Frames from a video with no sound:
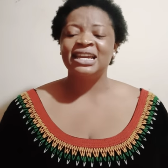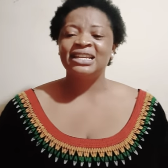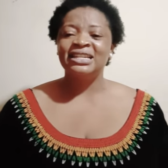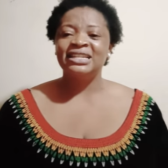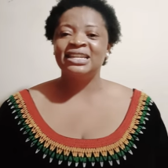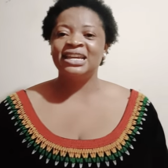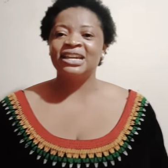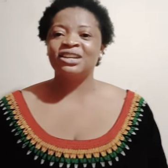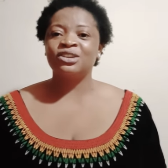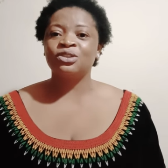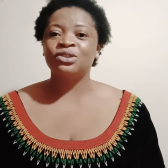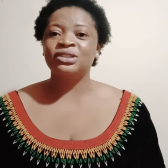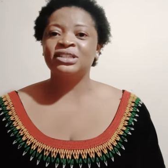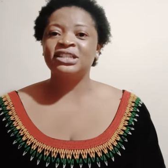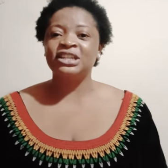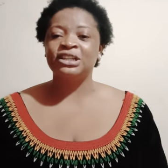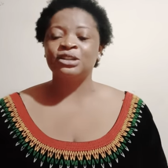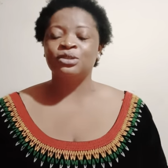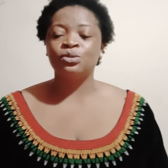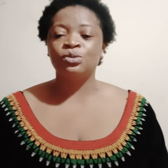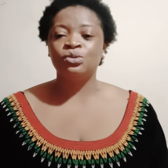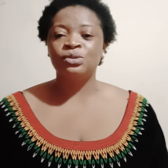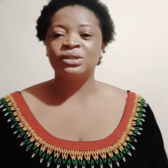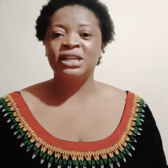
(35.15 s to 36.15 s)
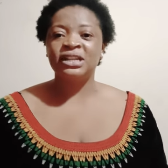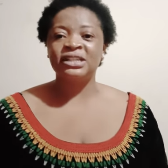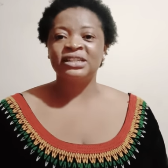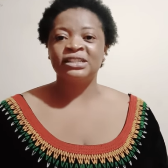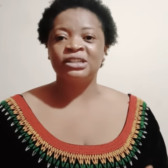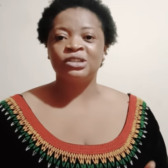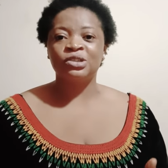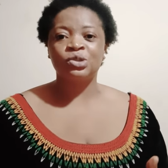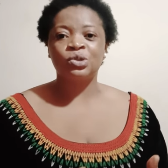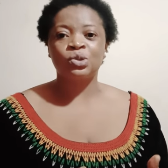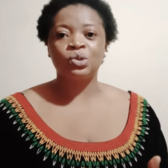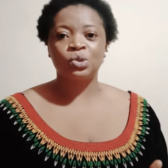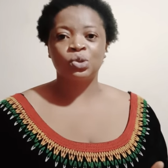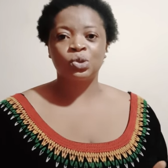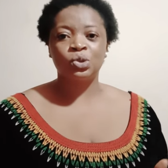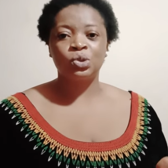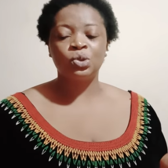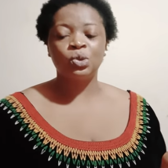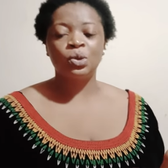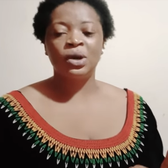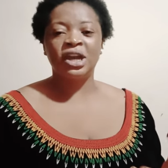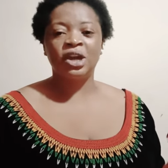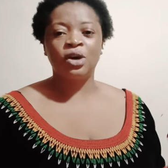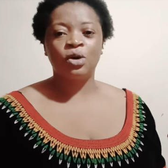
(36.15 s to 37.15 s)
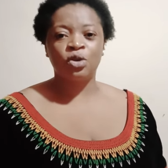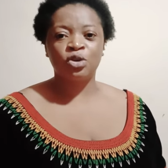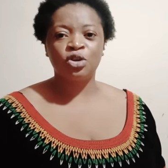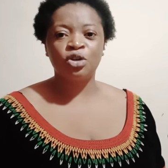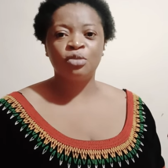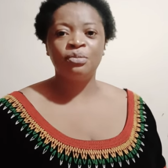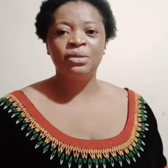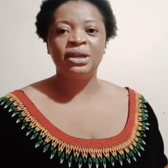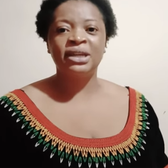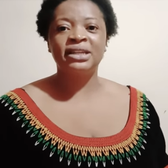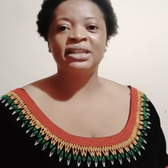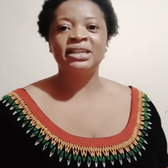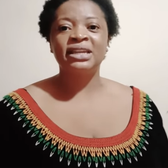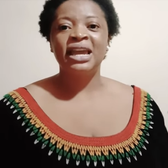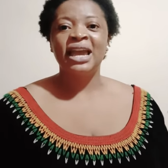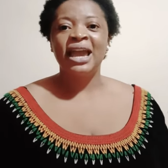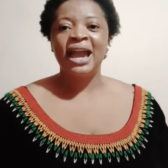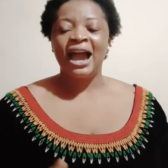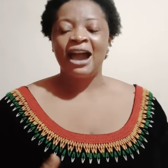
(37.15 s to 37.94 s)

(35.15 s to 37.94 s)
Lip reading: They are not included in the socio-economic